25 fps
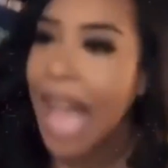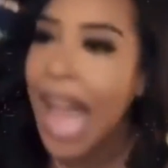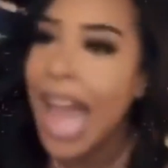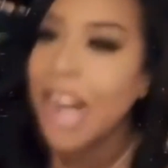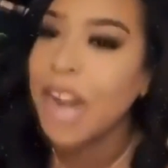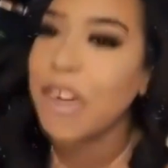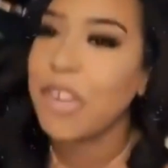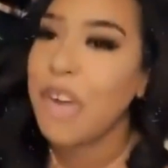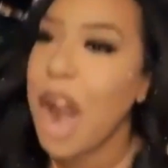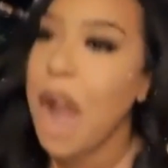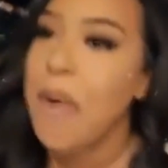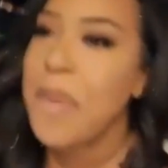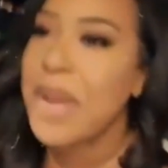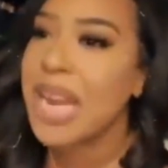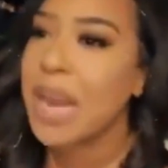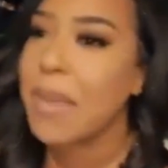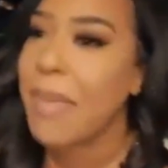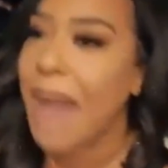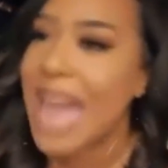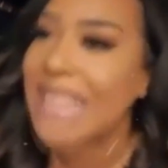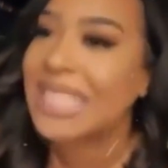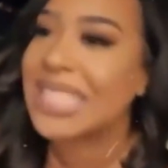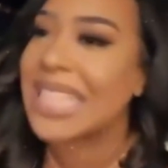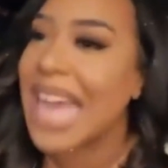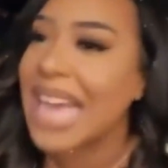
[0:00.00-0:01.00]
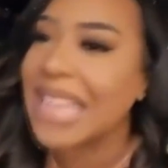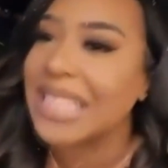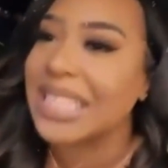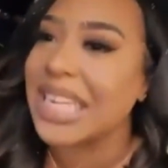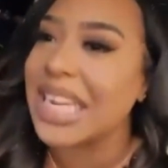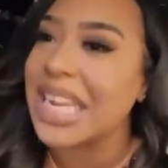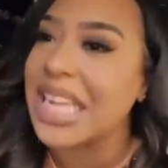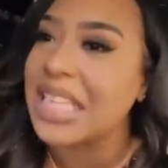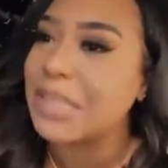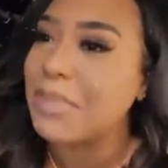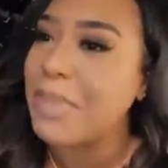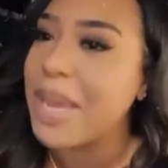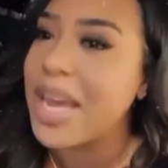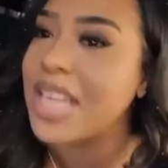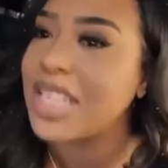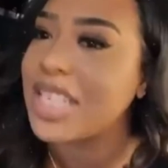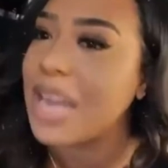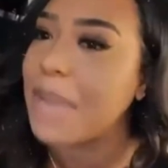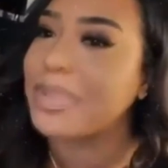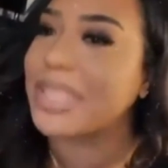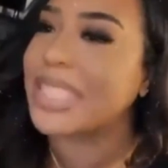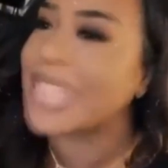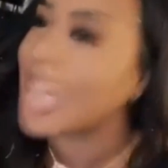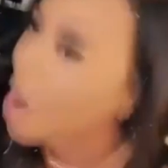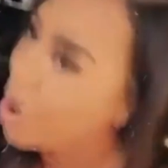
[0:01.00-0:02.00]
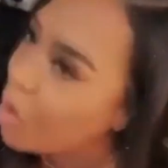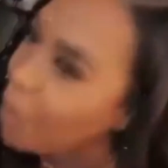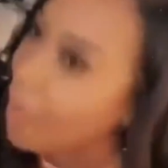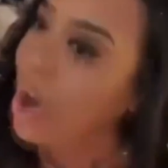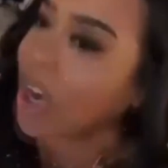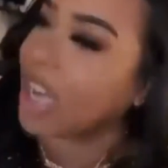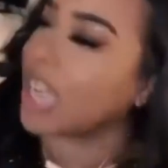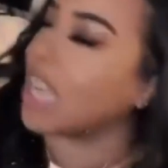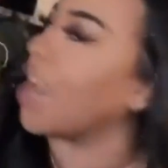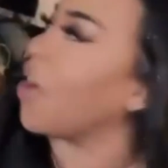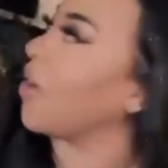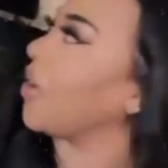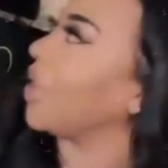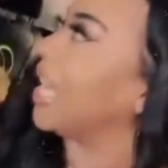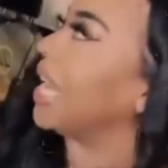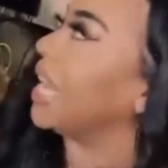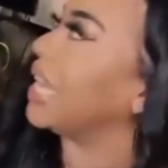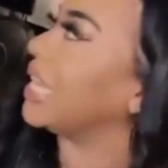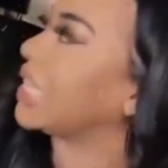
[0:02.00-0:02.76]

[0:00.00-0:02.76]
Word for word: had to grow into my sexiness, bitch. I'm still working on it.